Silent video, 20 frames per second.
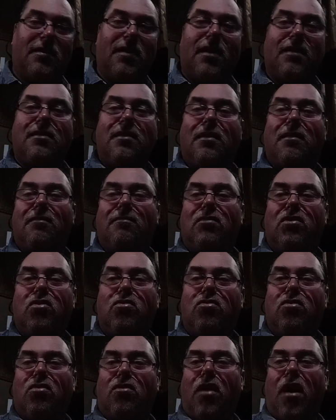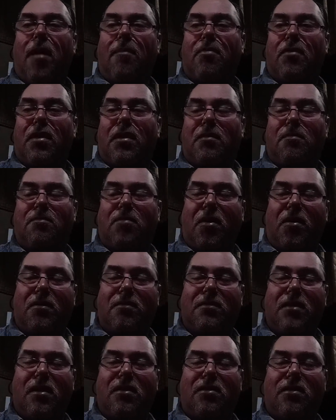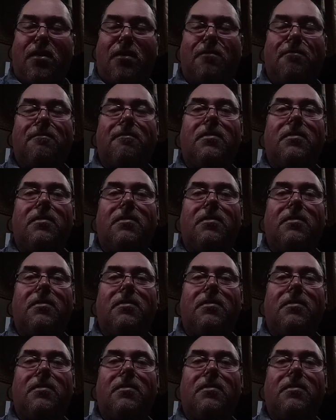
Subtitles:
That's a user-operated part. That's good.